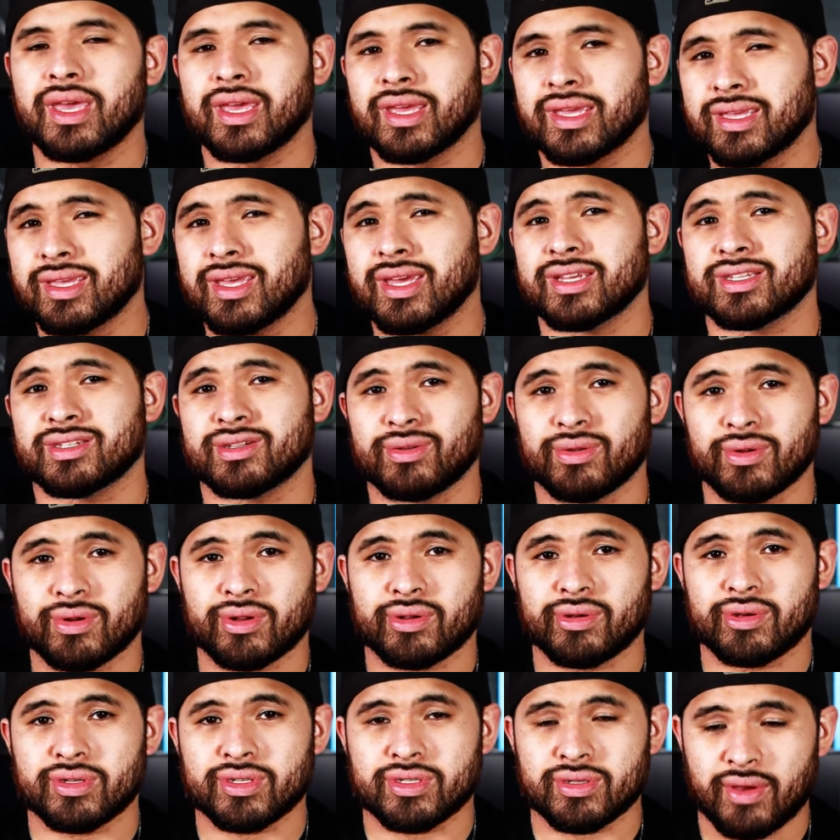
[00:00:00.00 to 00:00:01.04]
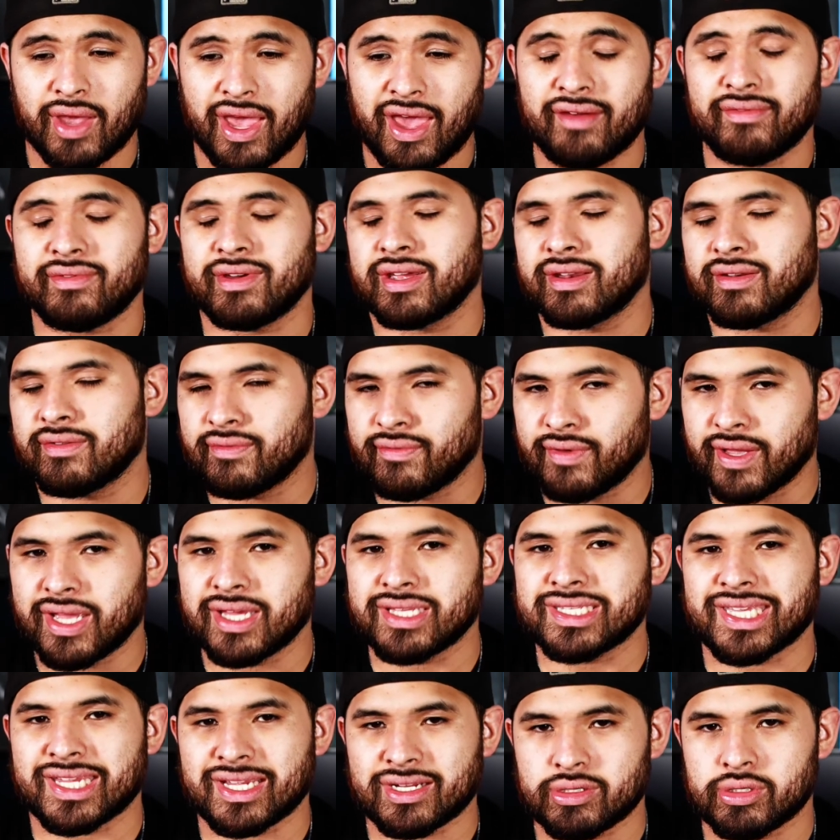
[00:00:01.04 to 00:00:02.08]
yes, you are going to have
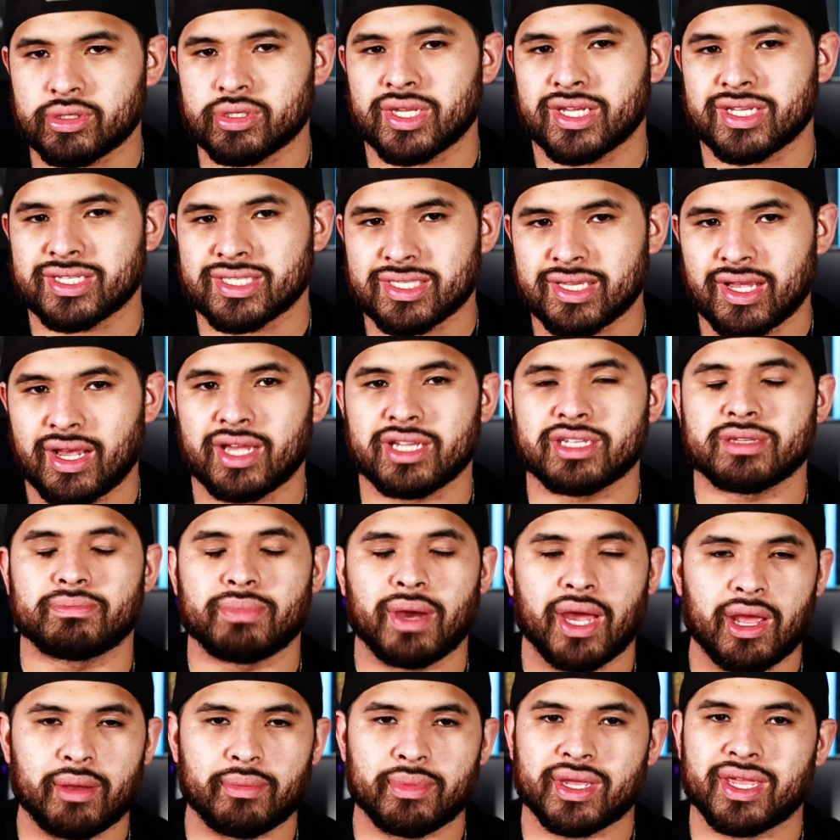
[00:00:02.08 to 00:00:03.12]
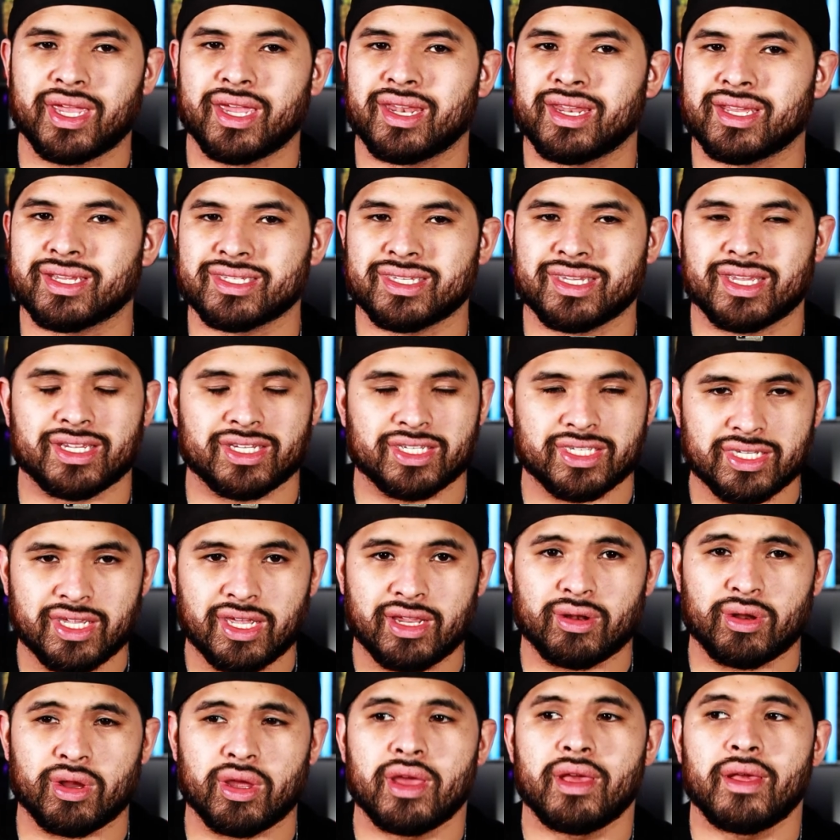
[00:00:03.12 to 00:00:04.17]
advanced exercise science, biomechanics,
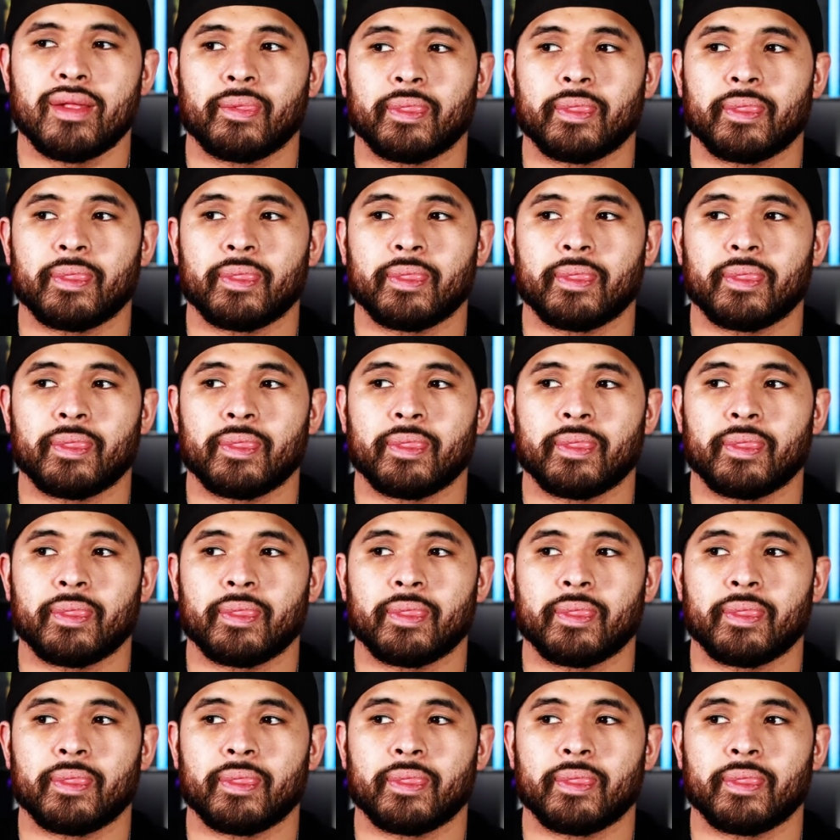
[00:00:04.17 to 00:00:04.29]
etc.